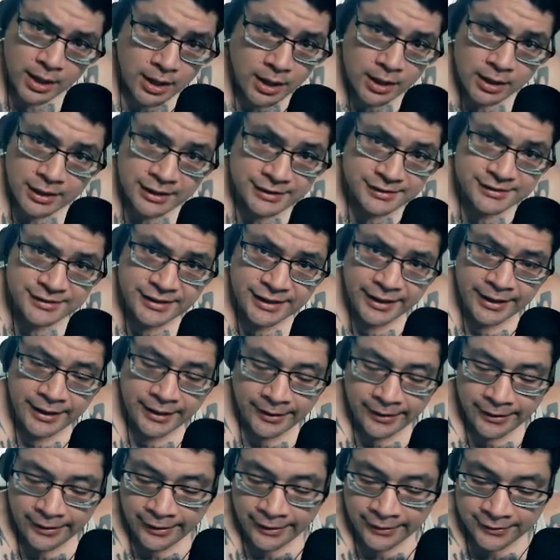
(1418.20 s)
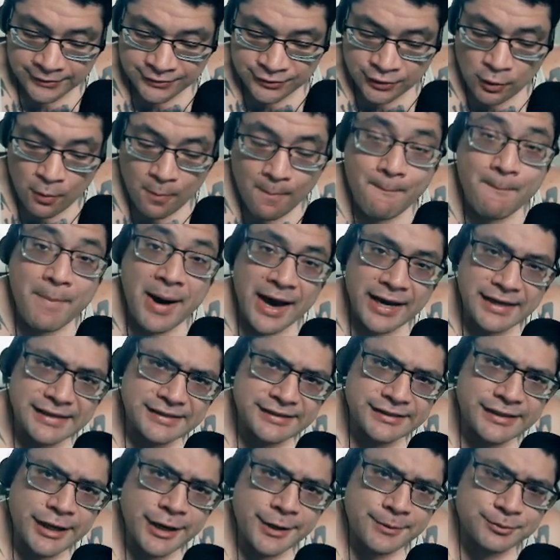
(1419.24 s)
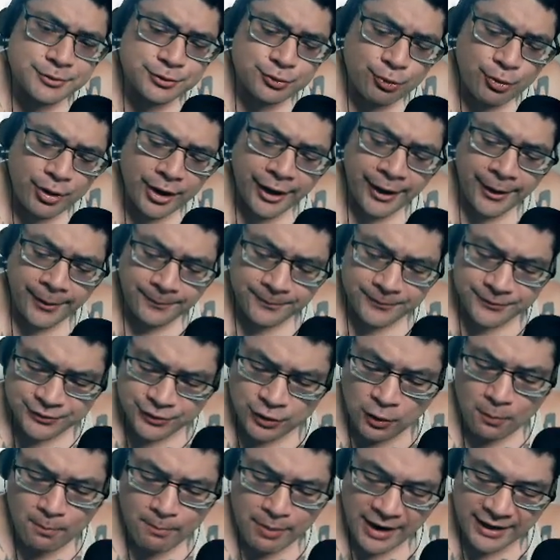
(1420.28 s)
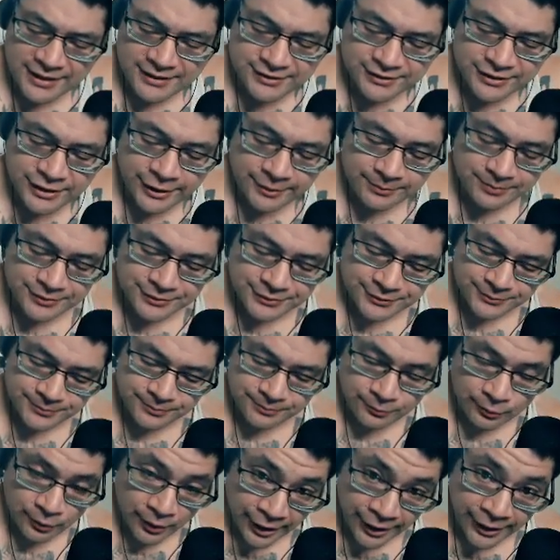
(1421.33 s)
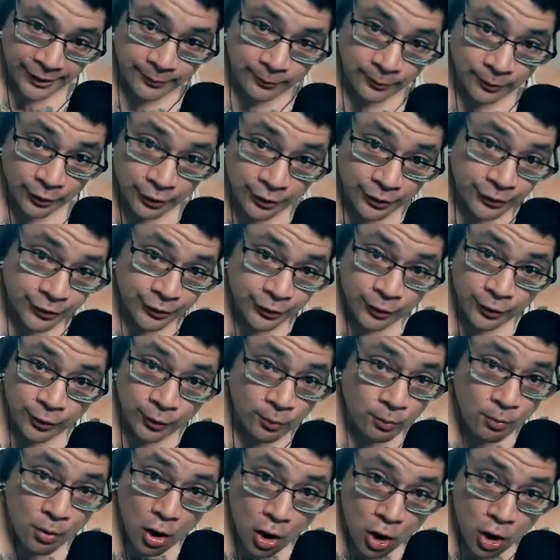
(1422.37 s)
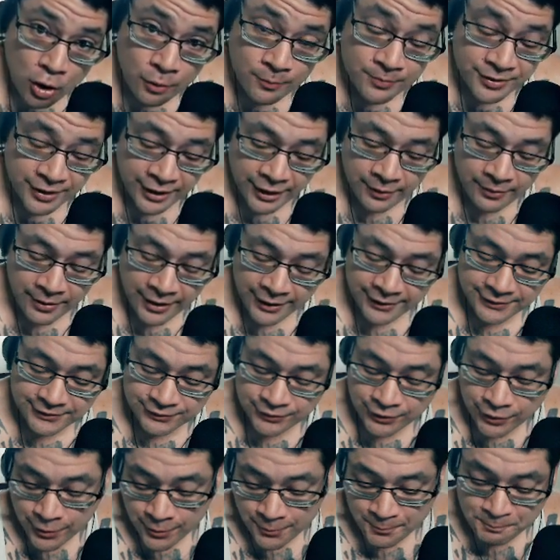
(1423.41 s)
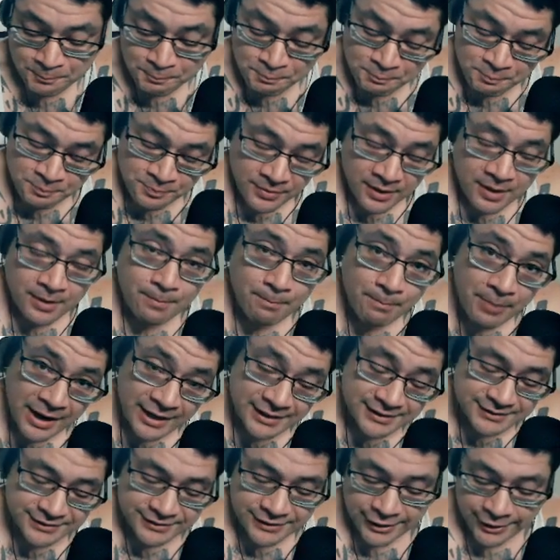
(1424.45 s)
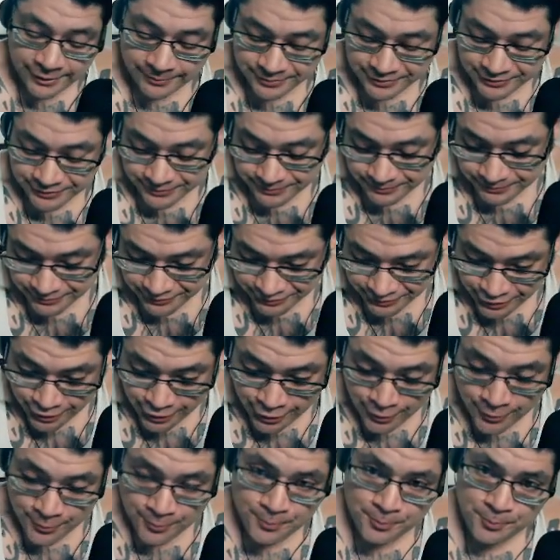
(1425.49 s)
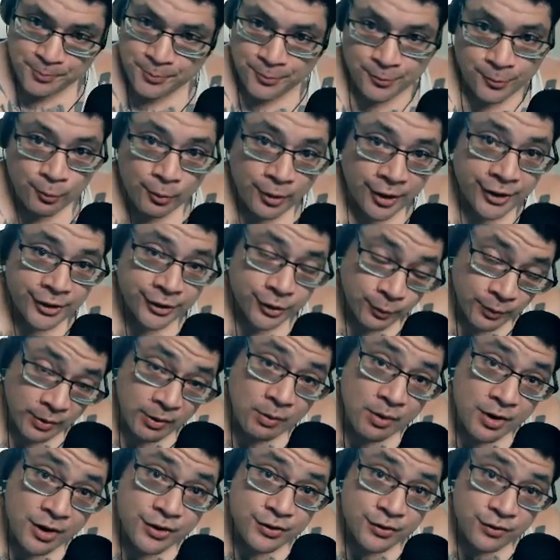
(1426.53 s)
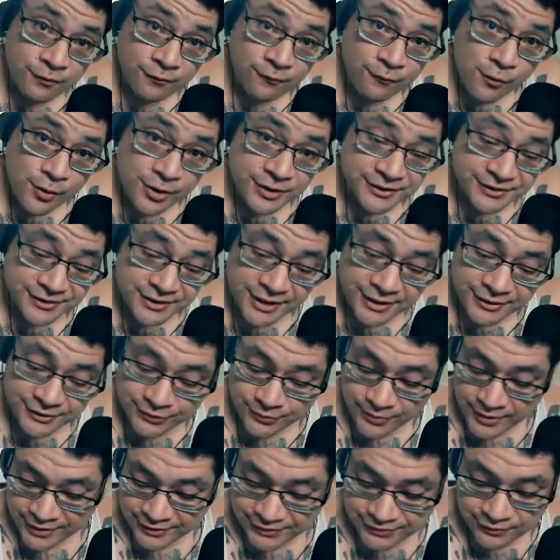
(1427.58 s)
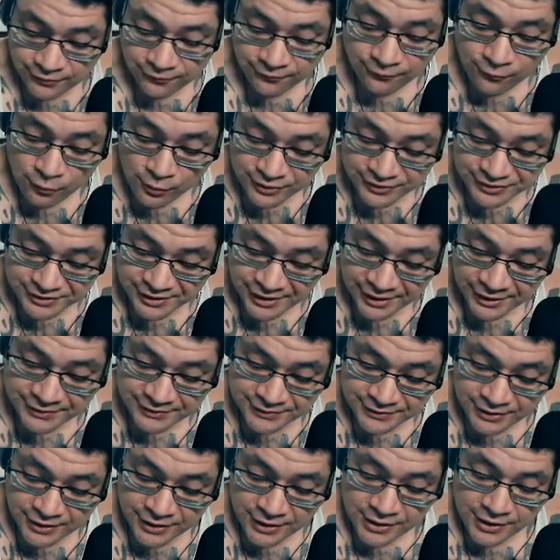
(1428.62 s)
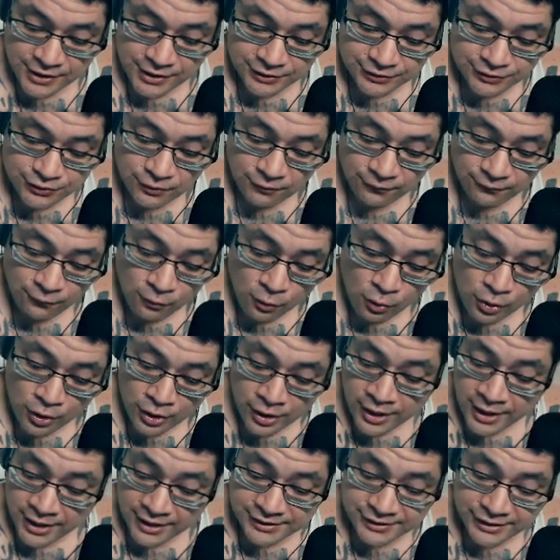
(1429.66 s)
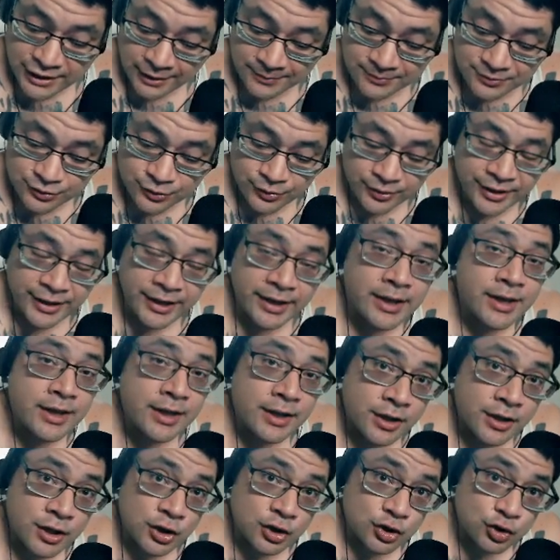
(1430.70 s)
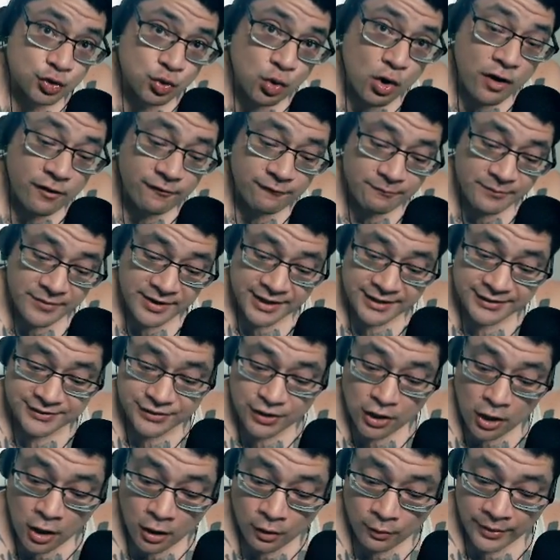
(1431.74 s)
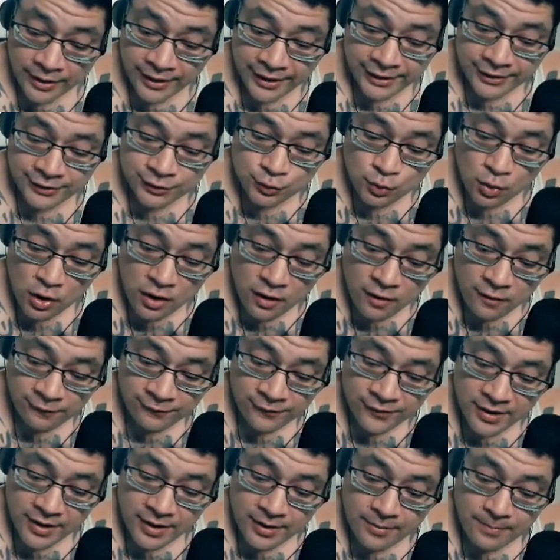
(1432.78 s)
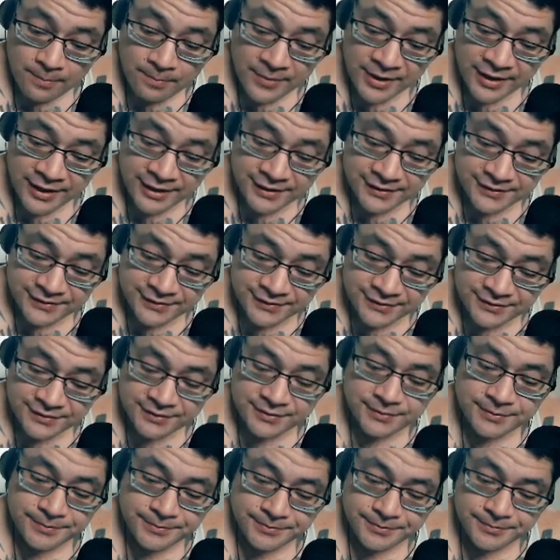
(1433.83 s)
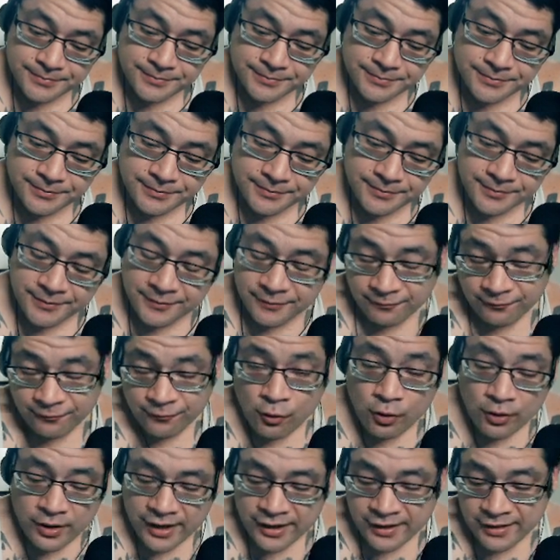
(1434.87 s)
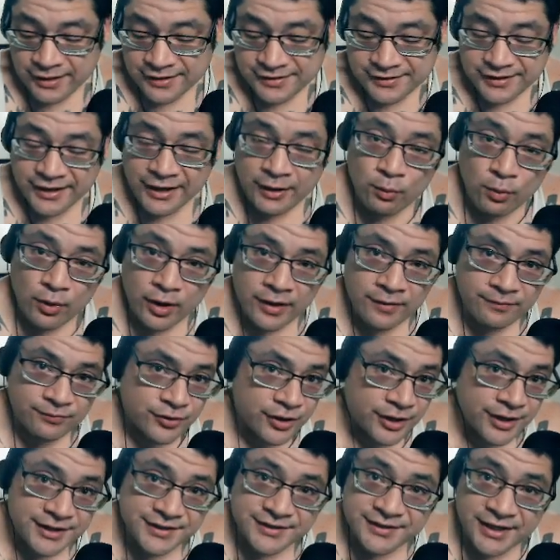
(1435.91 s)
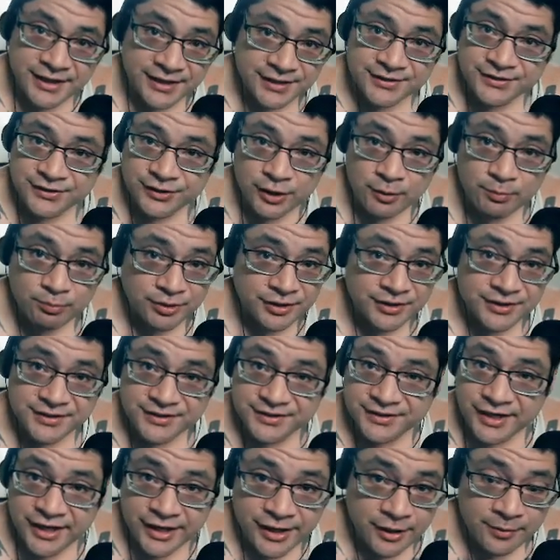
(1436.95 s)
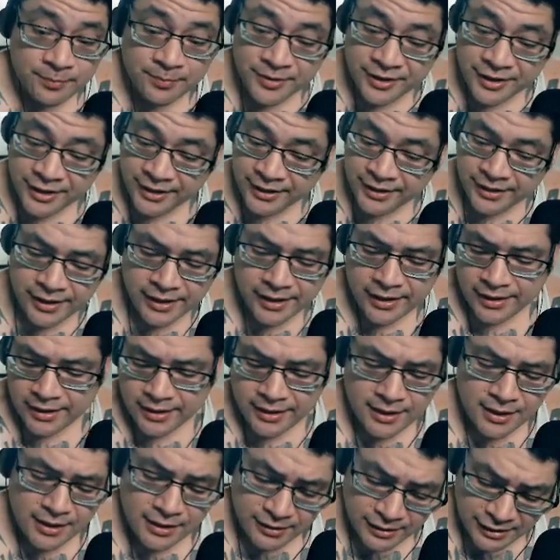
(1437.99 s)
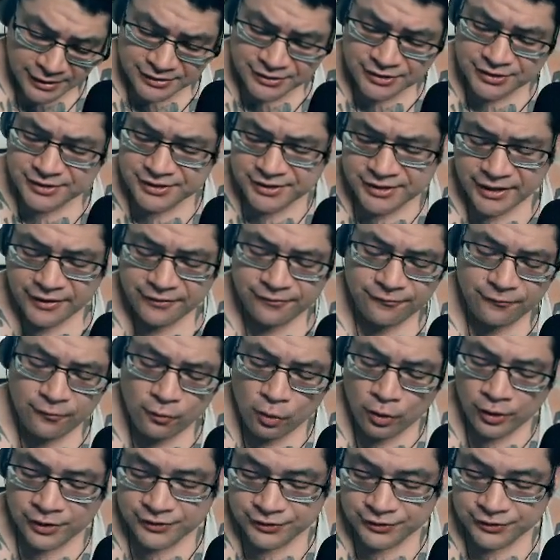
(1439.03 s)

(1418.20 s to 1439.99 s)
let's say uh, so biceps, right? So biceps, right? We're gonna do arm there, right? So biceps. So what? We want to do four sets, right? So four sets. So four times three, 12 minutes already. 12 minutes for, and let's say what? 30 seconds to complete the set, a minute. Let's just say four.